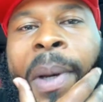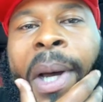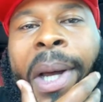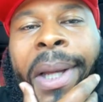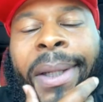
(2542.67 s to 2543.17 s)

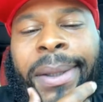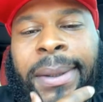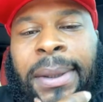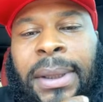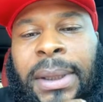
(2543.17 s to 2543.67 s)
pod.
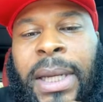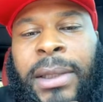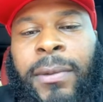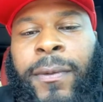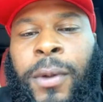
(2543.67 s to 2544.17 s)

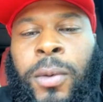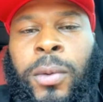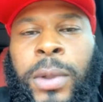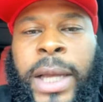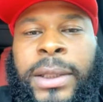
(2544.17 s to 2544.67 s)
Got some
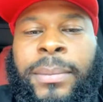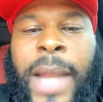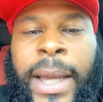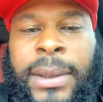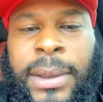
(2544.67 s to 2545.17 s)
views, got some
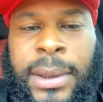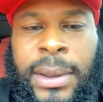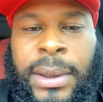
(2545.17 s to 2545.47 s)
likes.